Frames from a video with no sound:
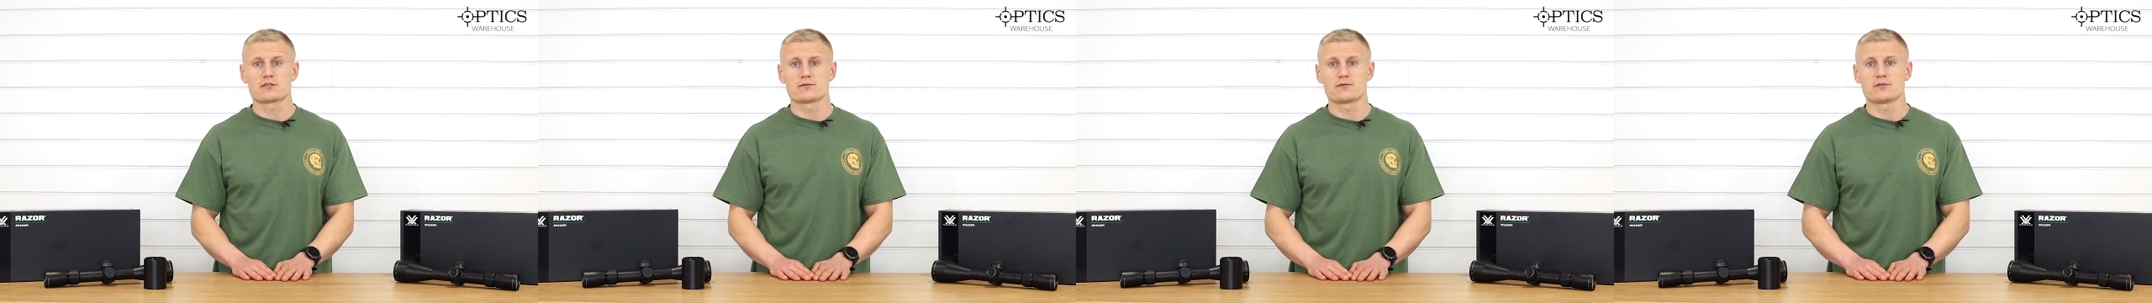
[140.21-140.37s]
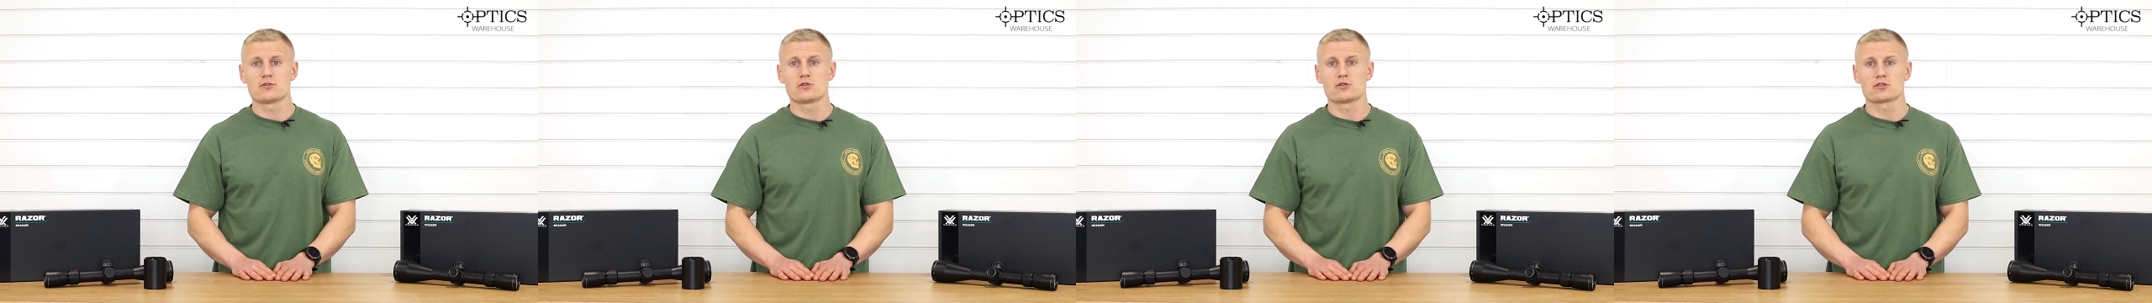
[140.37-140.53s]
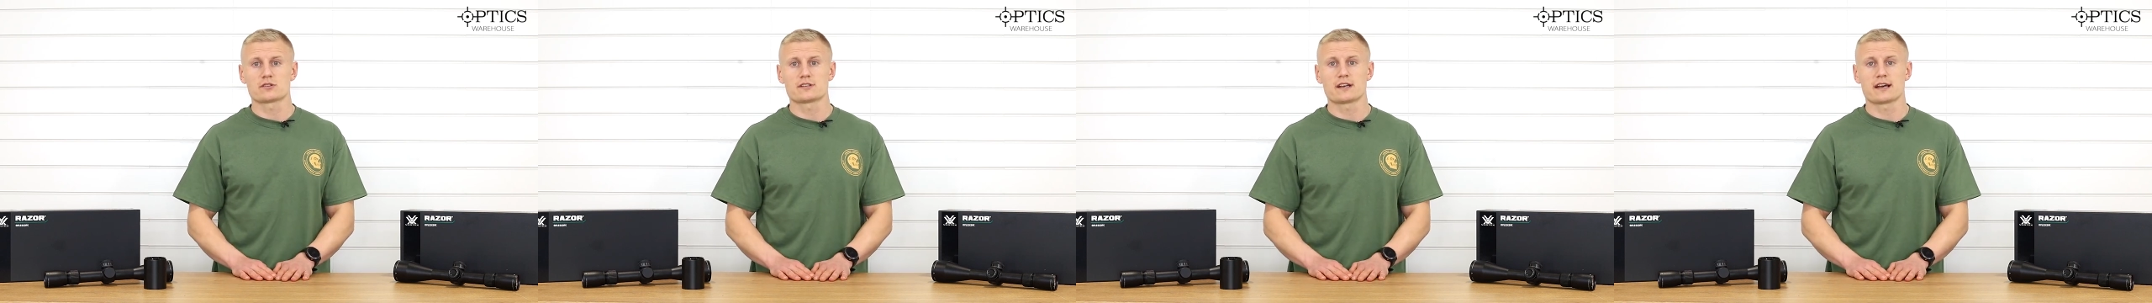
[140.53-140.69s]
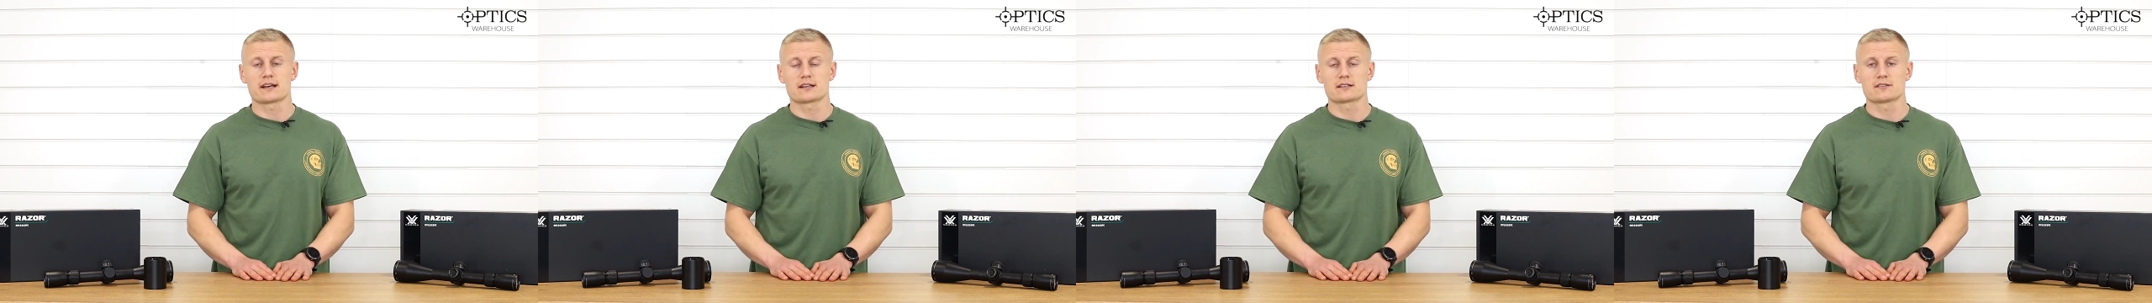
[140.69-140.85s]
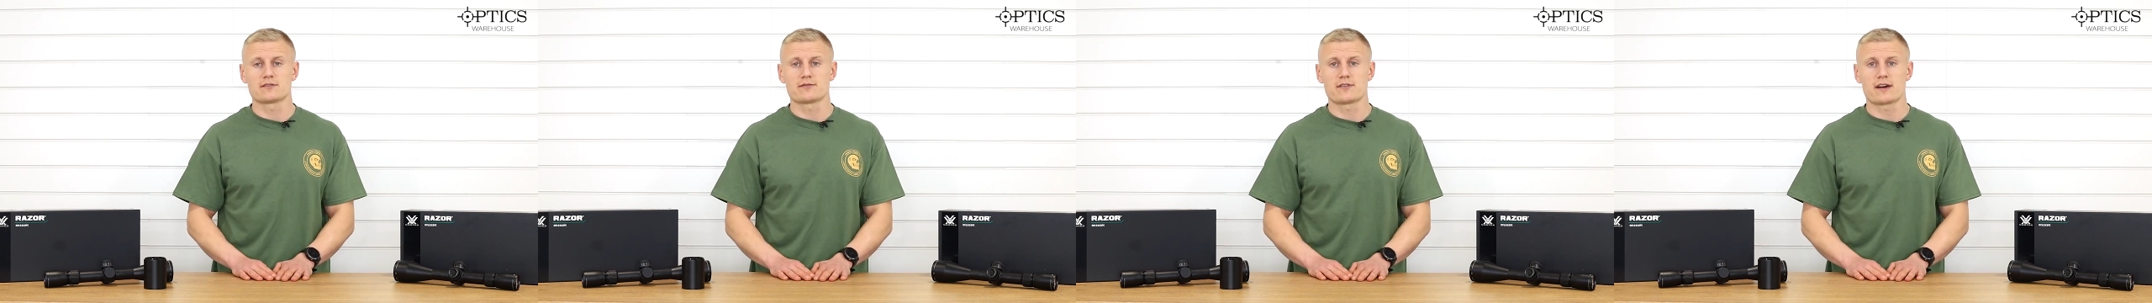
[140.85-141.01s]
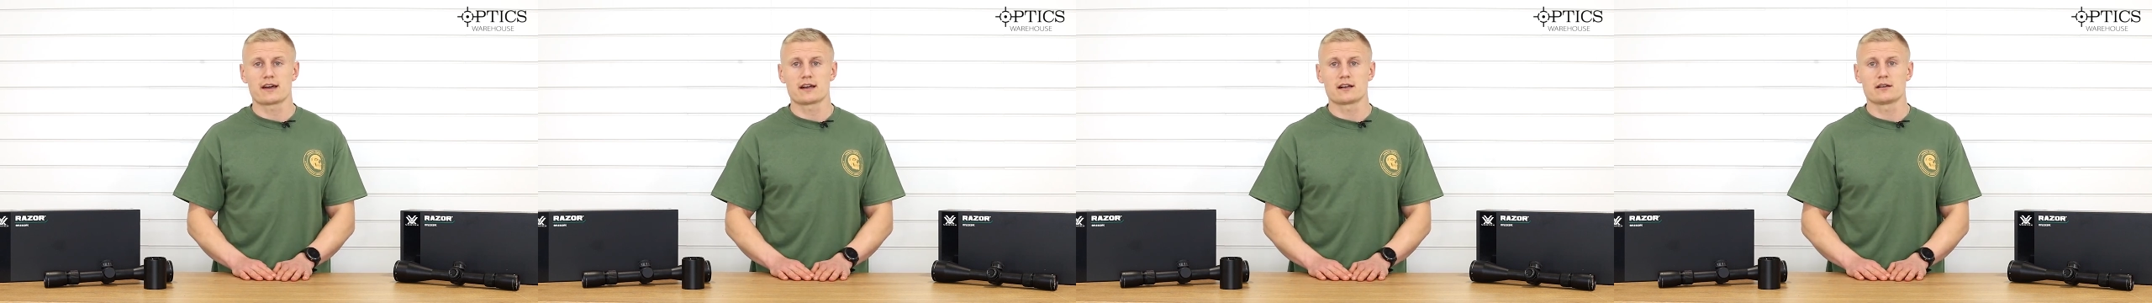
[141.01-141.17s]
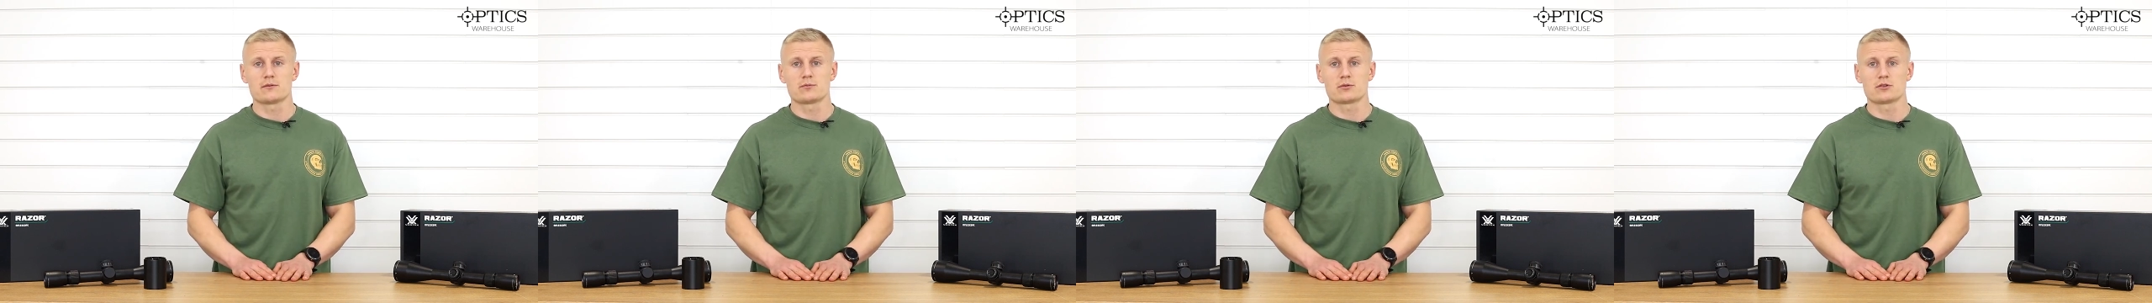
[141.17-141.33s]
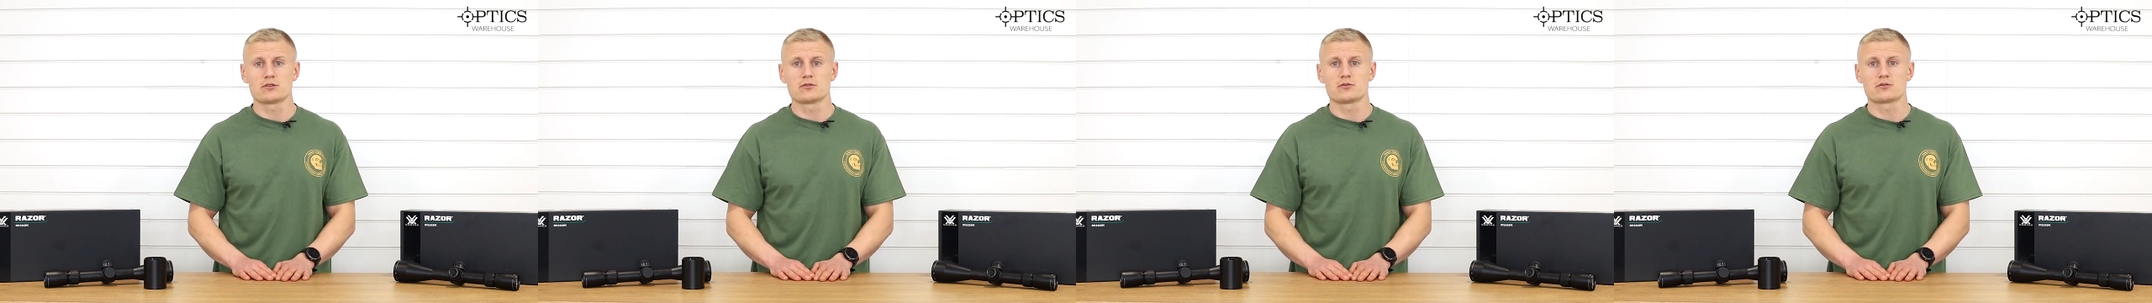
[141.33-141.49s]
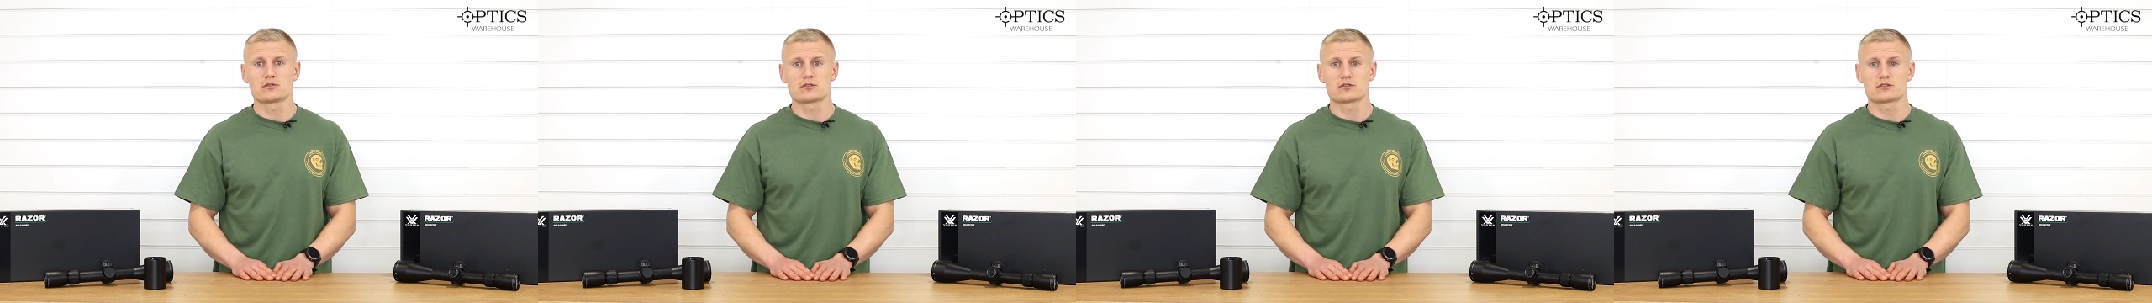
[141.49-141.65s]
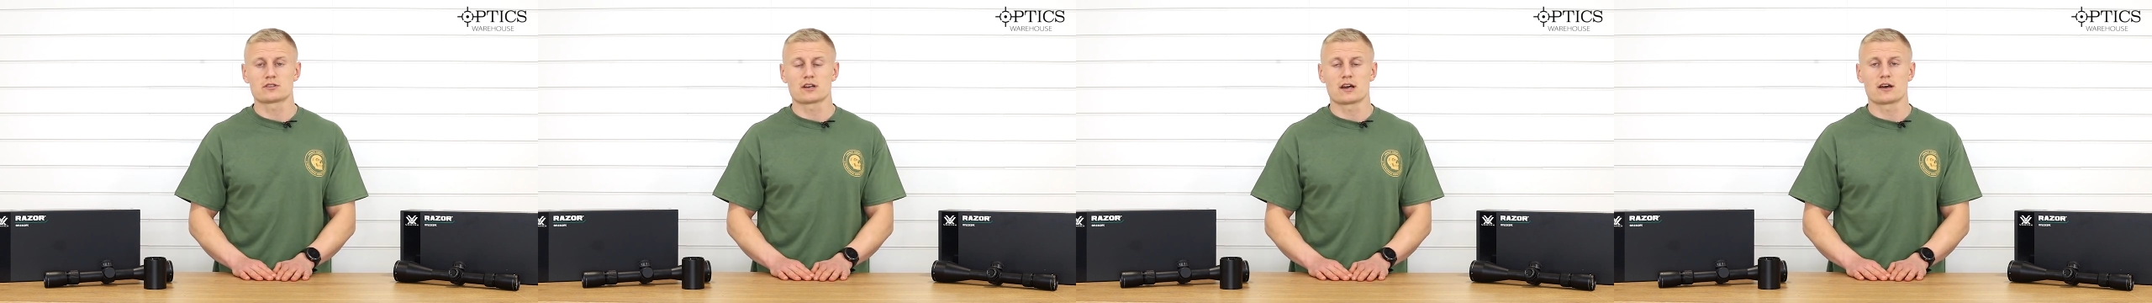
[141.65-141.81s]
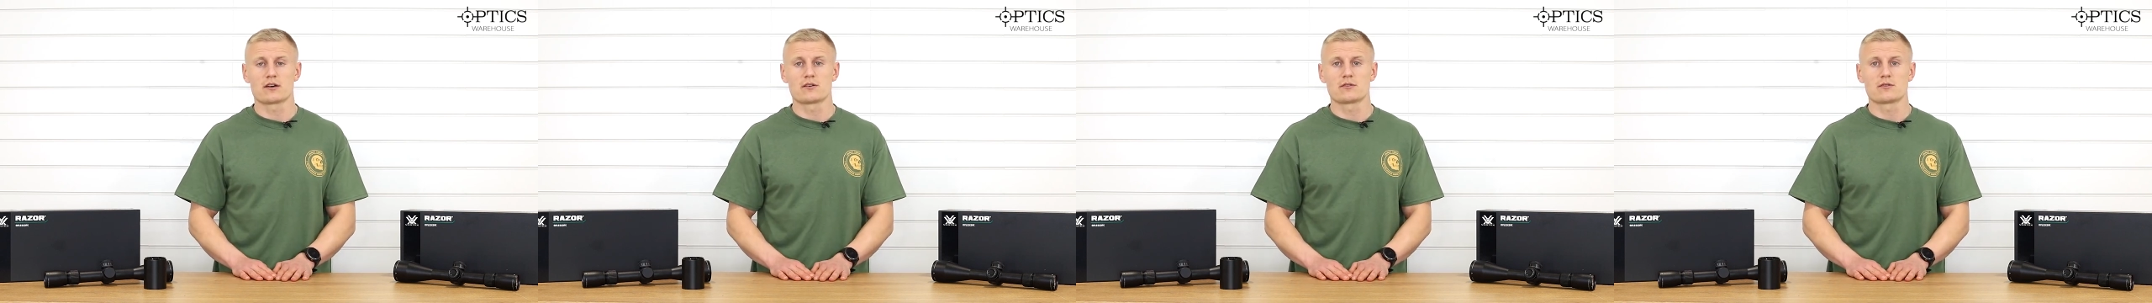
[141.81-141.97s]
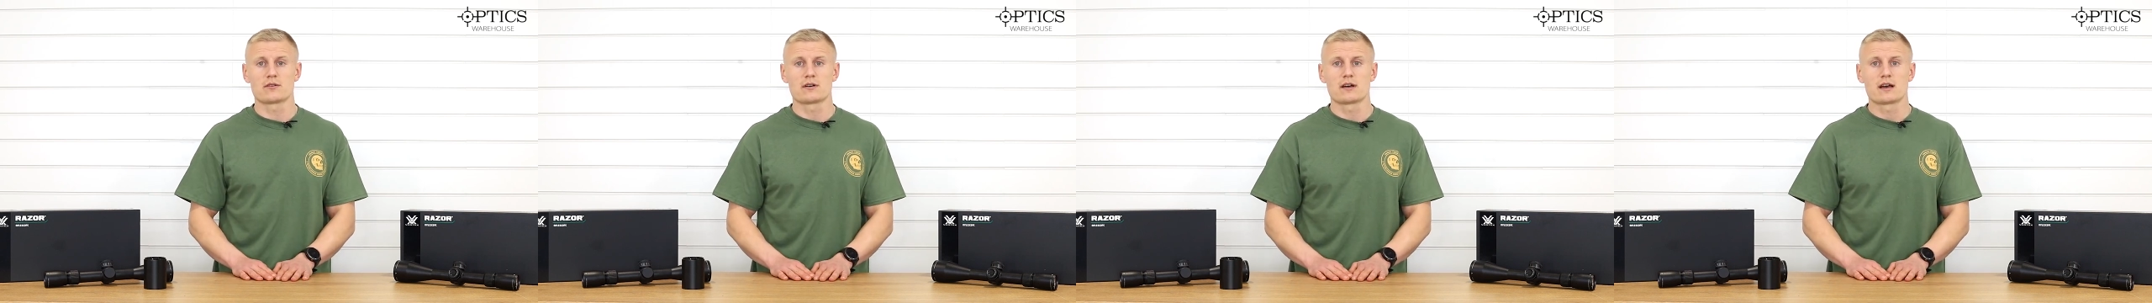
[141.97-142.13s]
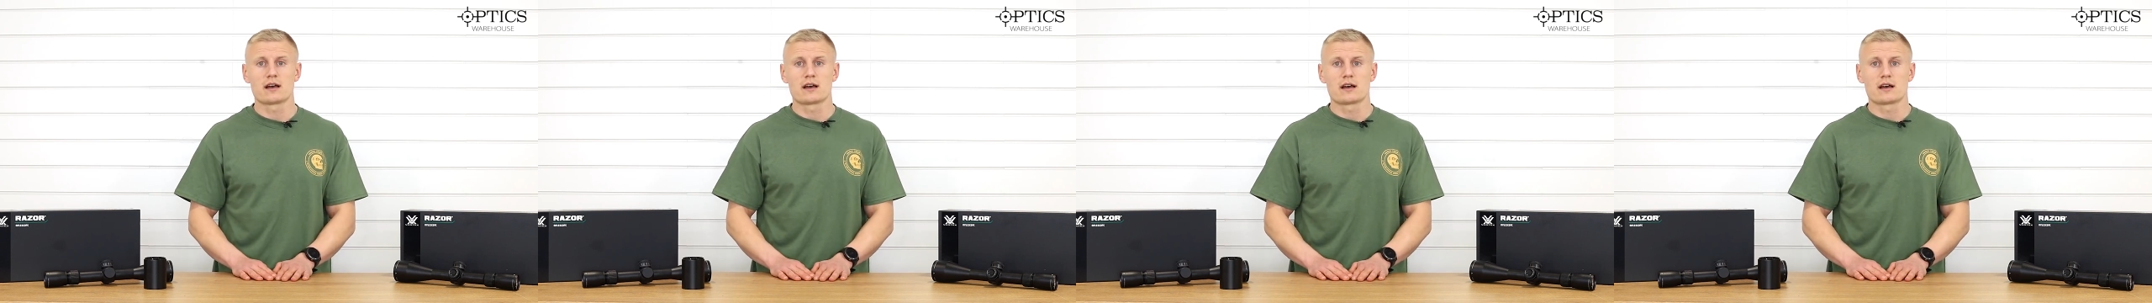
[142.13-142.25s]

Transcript: of Vortex available, so